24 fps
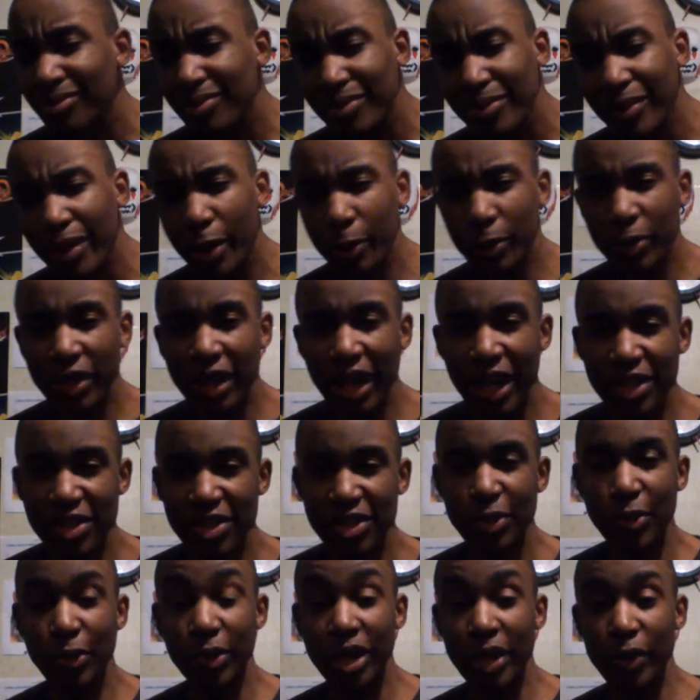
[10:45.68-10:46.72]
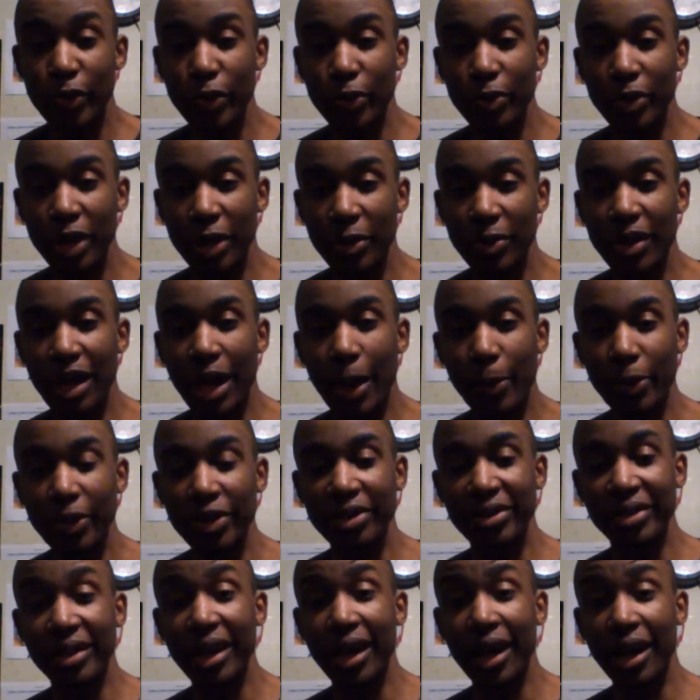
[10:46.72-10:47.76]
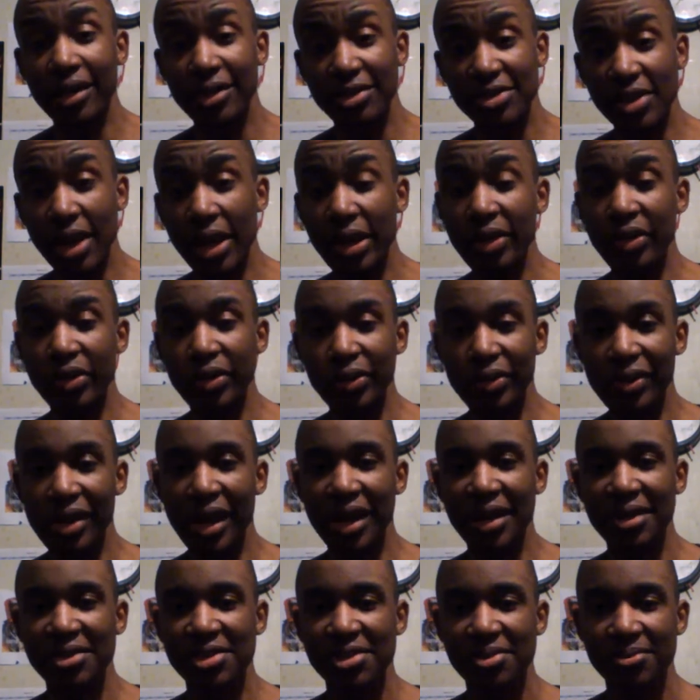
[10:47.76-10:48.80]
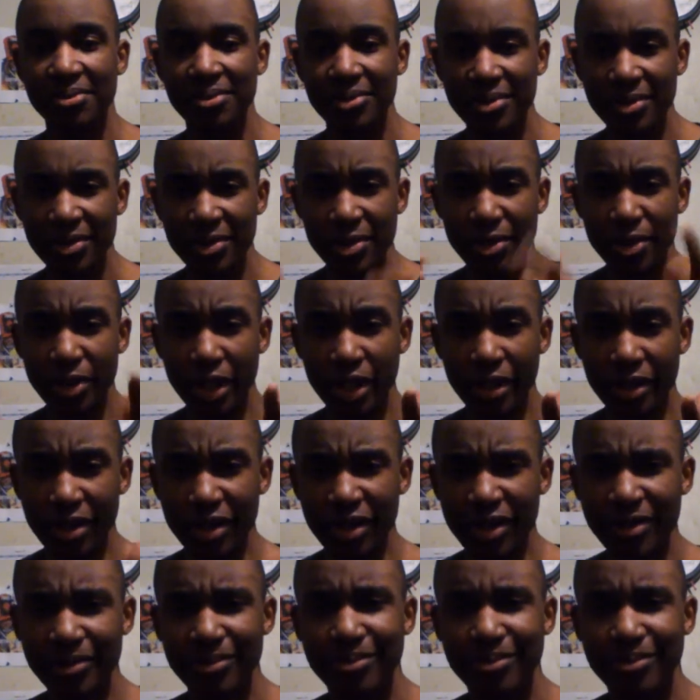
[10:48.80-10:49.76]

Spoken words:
I'll be catching whatever may be happening that I decide to do next. Later.